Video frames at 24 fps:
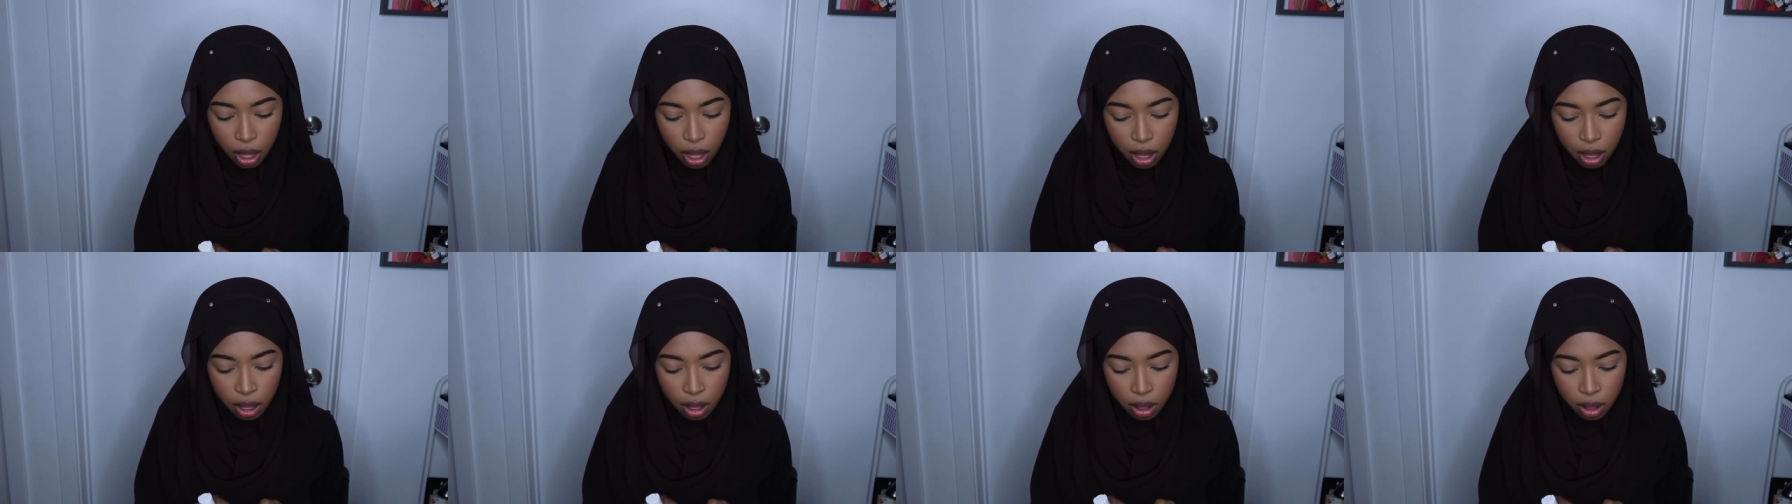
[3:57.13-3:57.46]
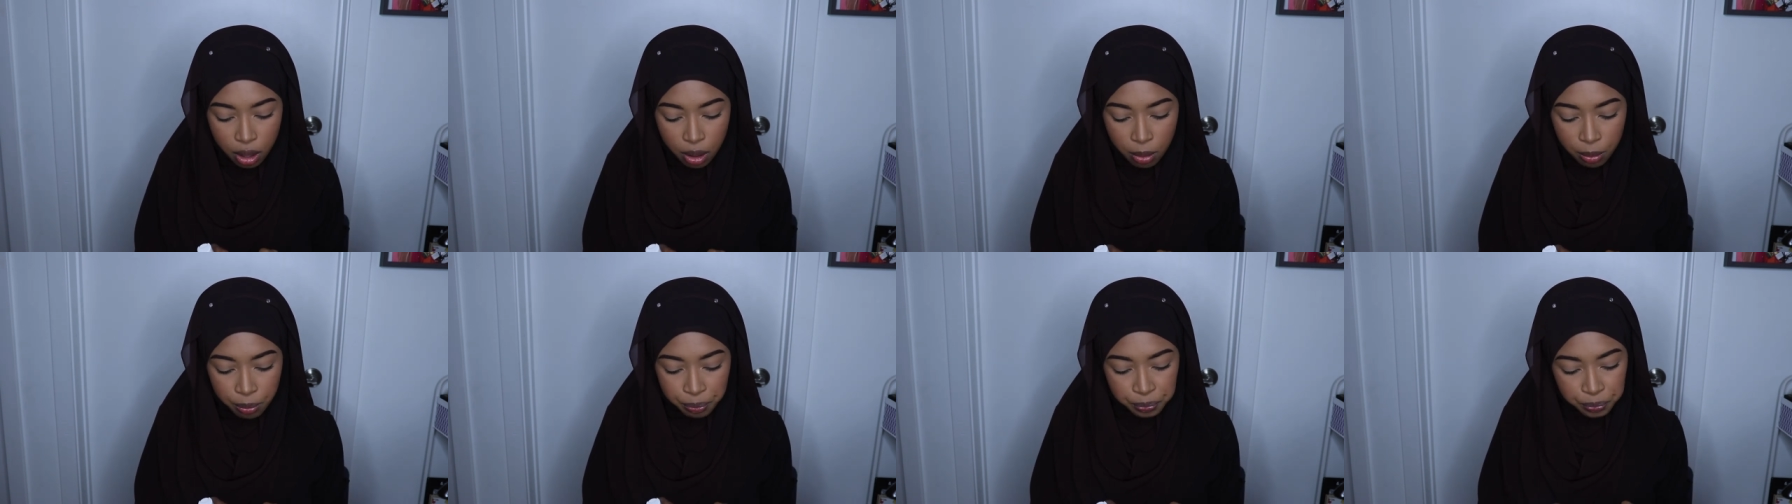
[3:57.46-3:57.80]

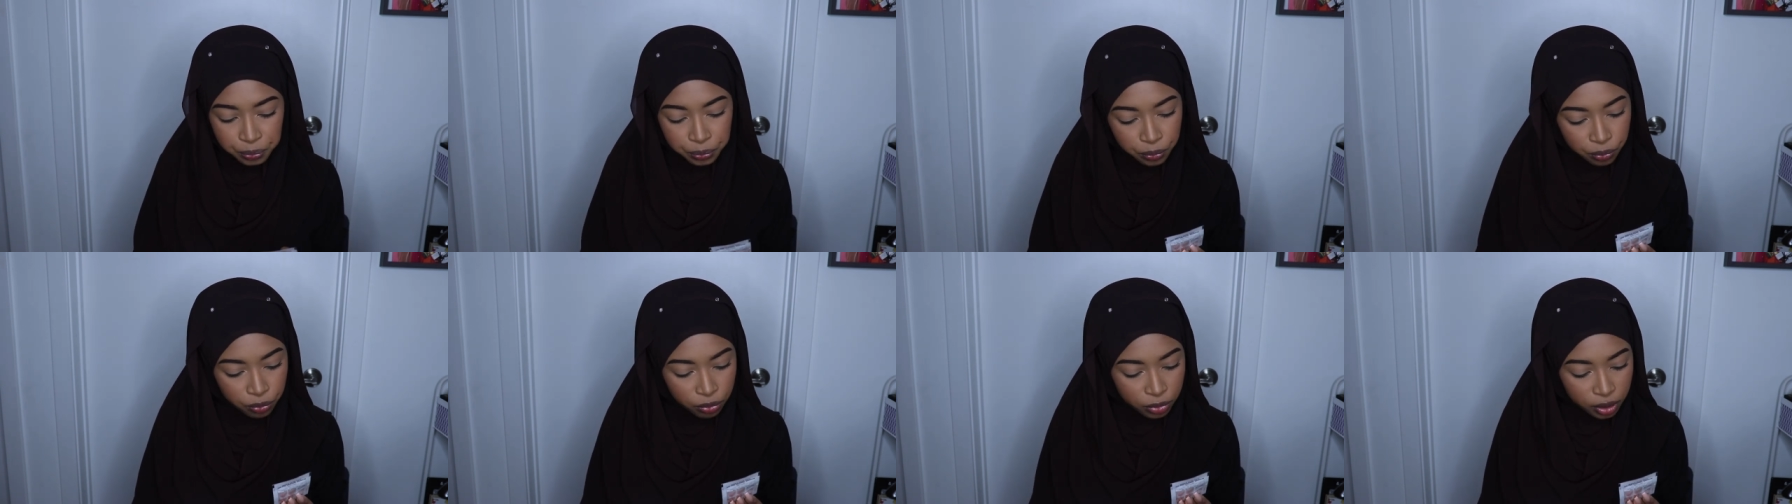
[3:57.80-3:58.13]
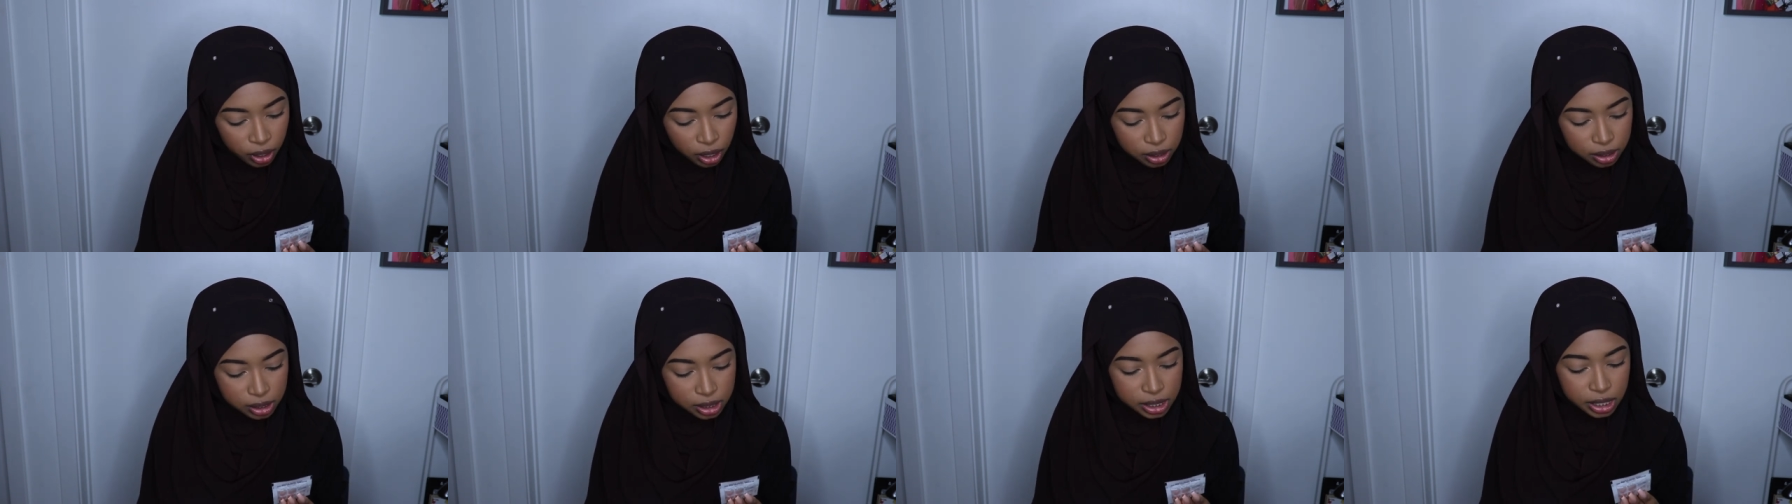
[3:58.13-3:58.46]
um,
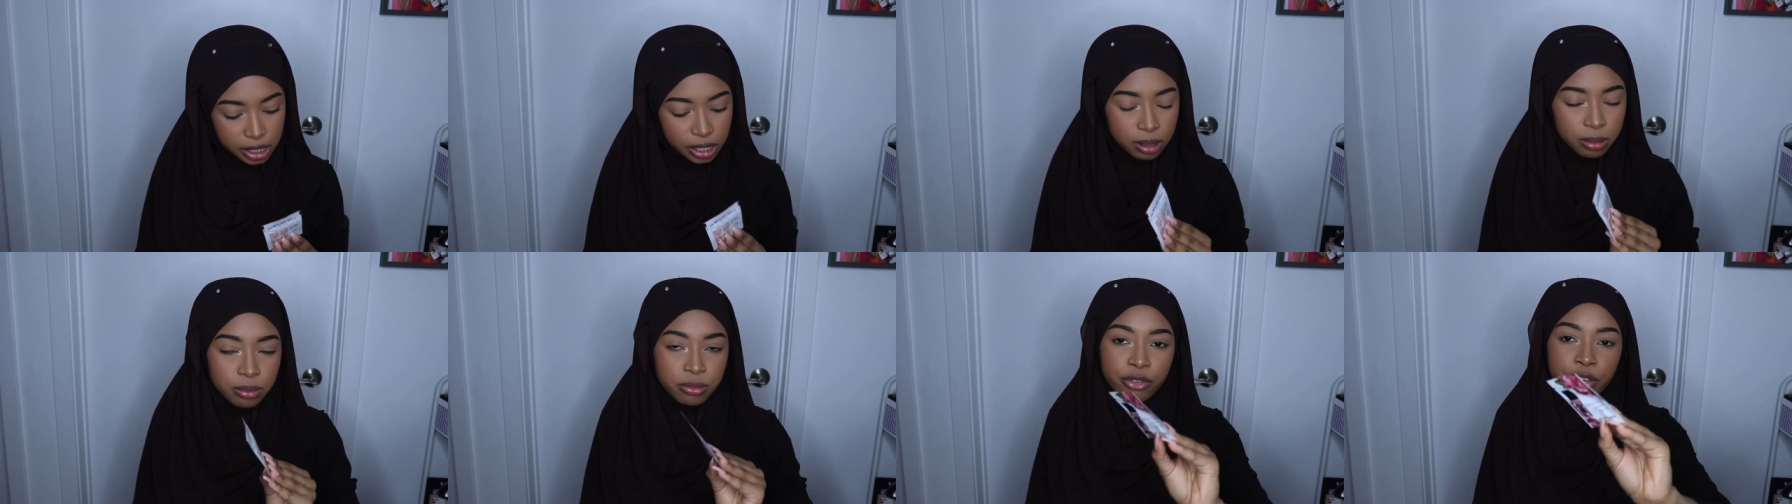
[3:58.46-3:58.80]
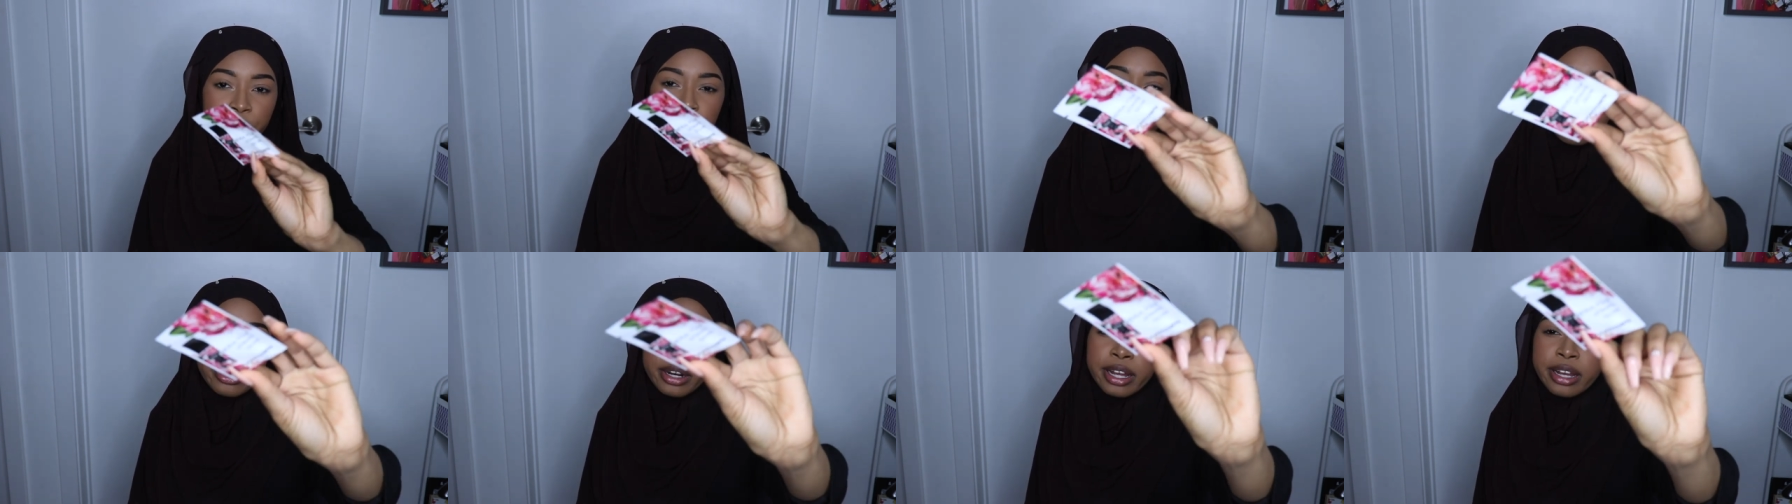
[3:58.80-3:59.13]
serum
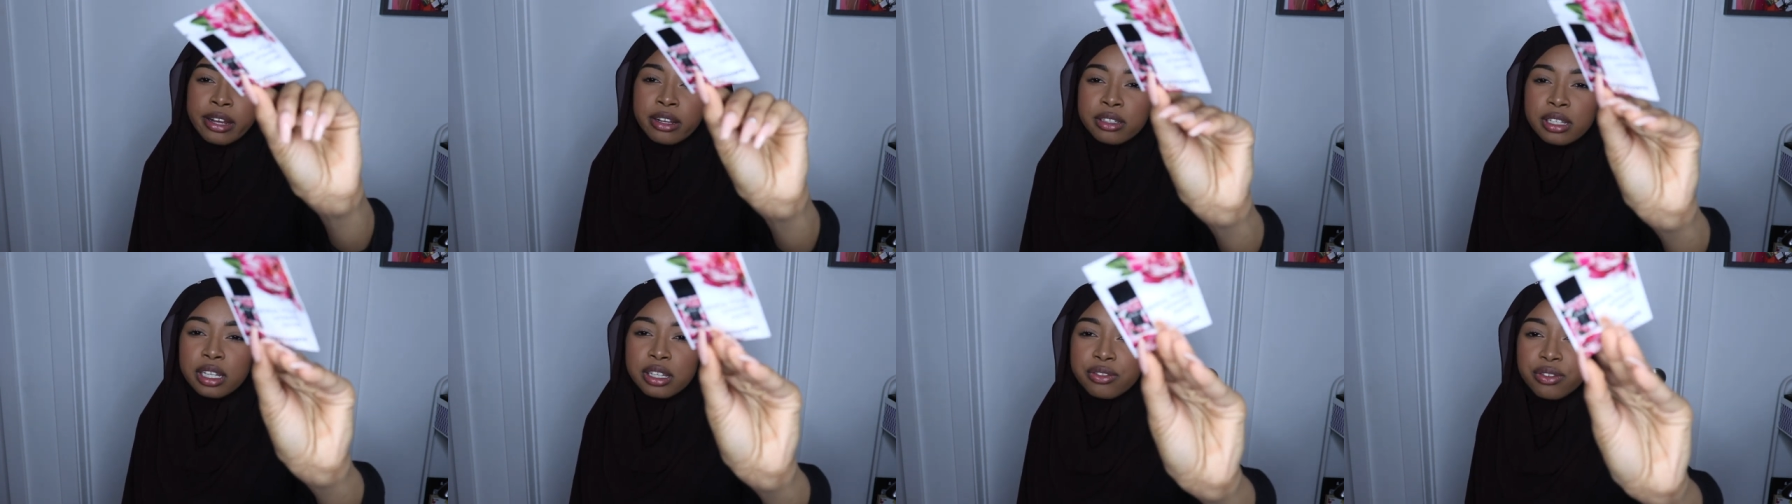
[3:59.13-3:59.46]
for your nails.